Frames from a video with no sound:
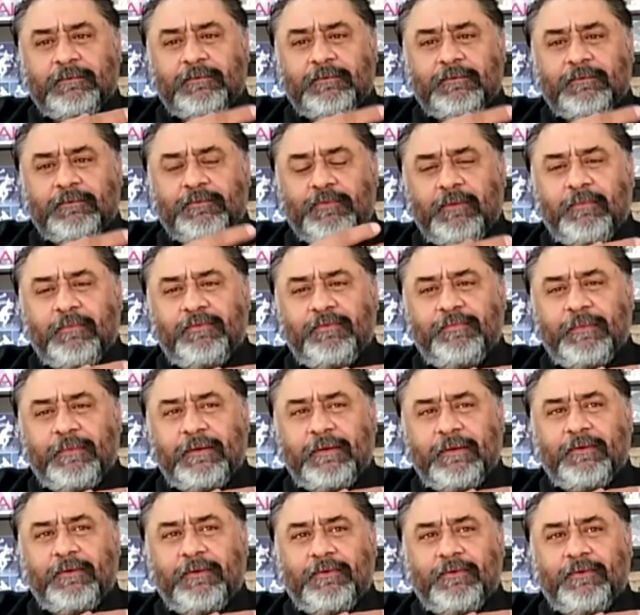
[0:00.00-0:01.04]
One was
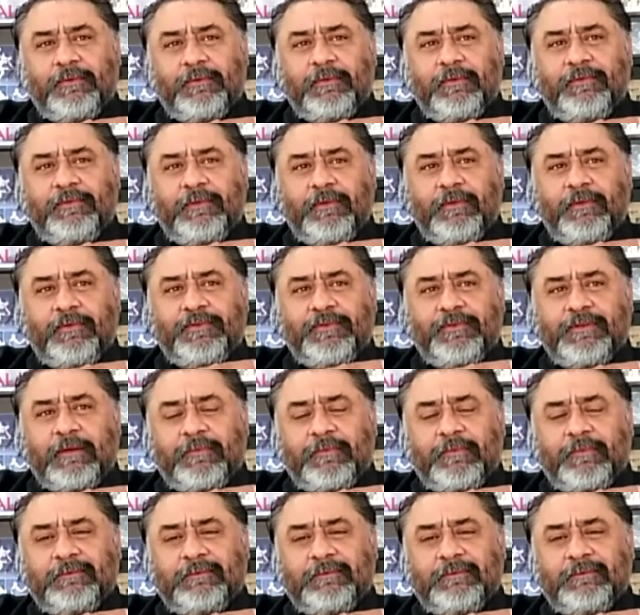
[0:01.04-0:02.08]
my uncle, Isidro
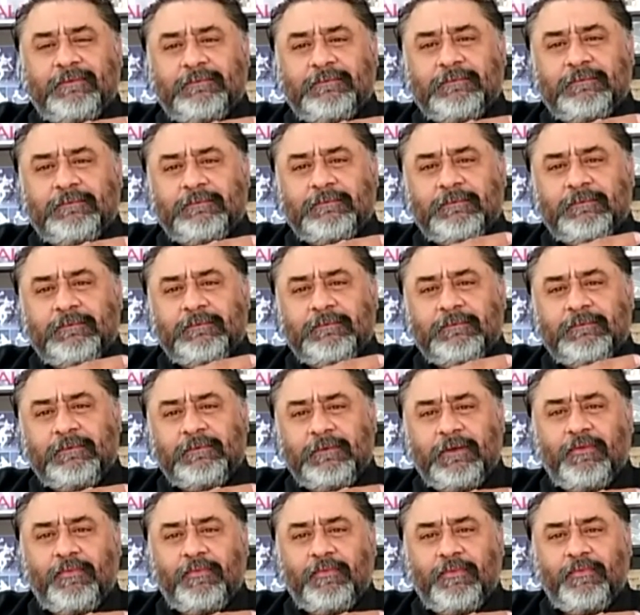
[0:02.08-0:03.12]
Chapa.
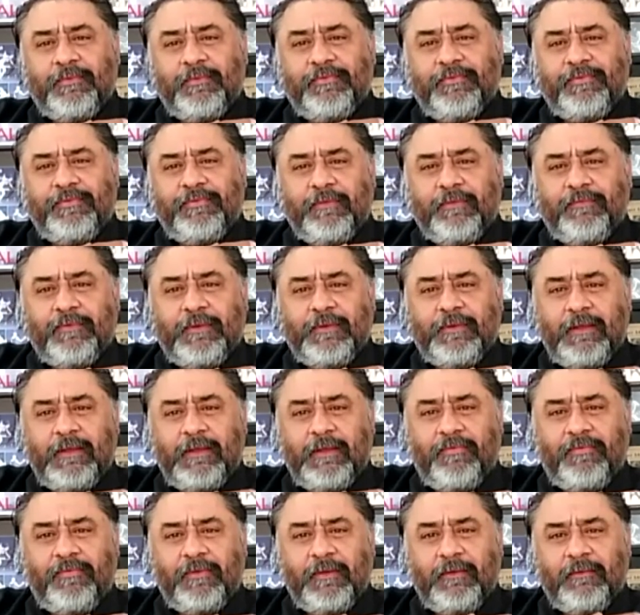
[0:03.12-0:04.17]
The other one was Sifu
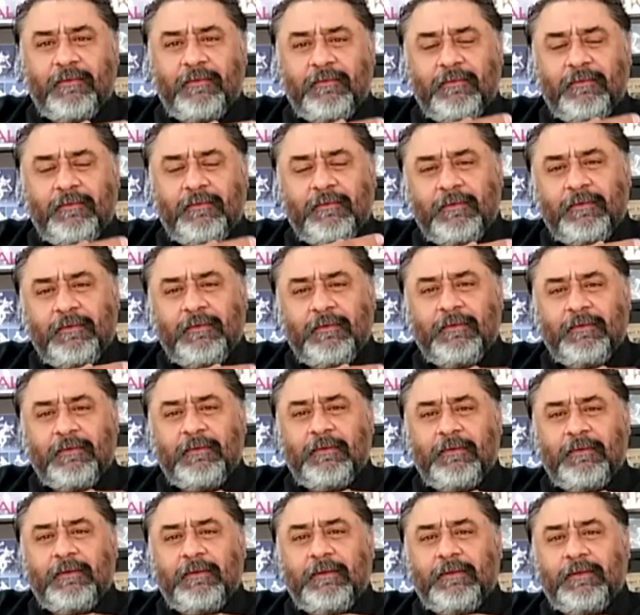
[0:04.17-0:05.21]
Kitsi.
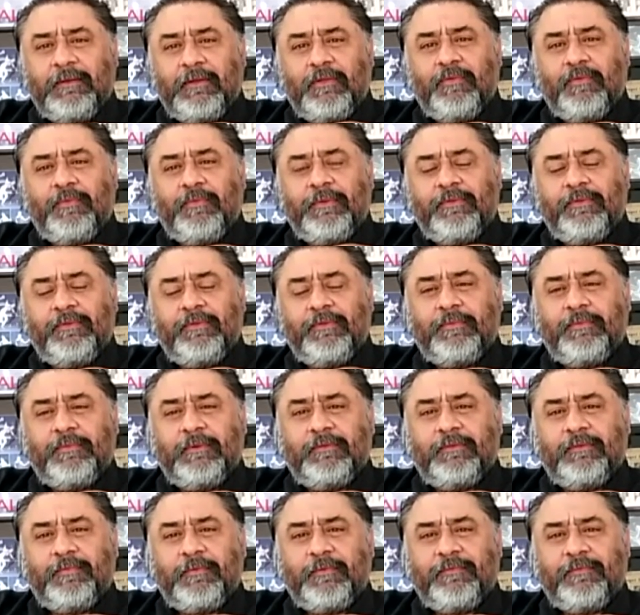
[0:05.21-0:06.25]
And the other one is
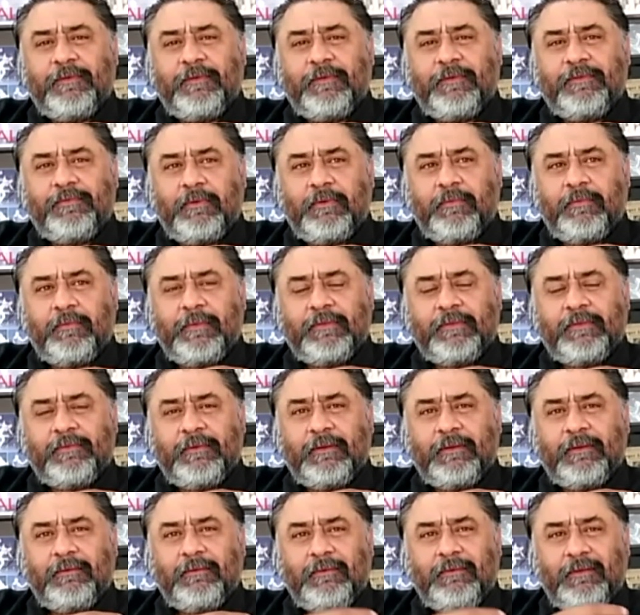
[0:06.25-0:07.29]
Professor Rob
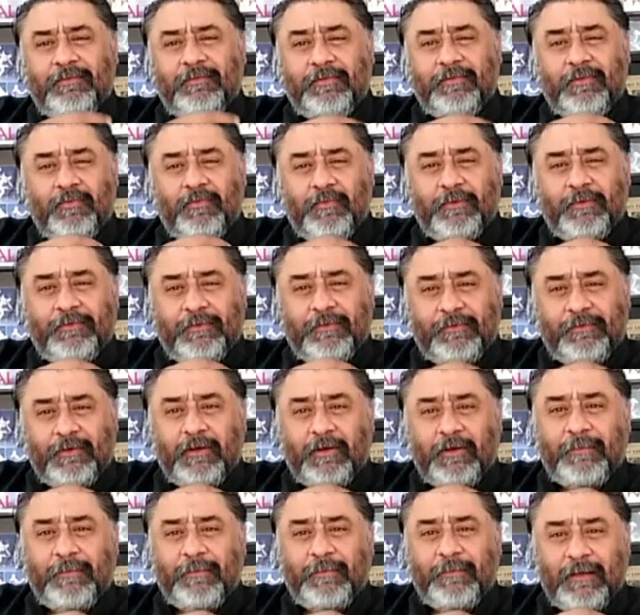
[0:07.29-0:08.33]
Paturel. These are the ones that
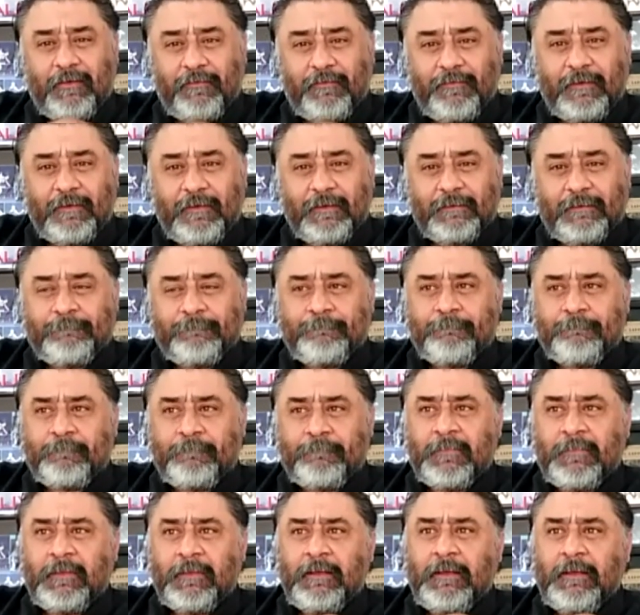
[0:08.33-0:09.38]
taught me how to fight.
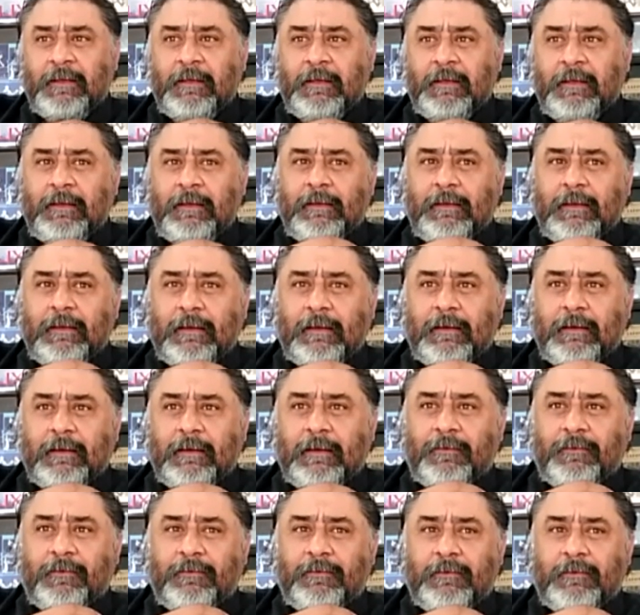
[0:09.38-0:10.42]

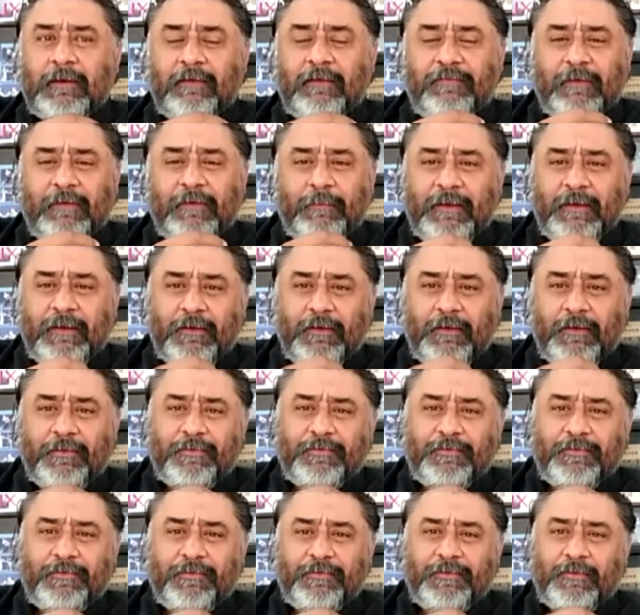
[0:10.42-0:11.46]
Now, I've had many others.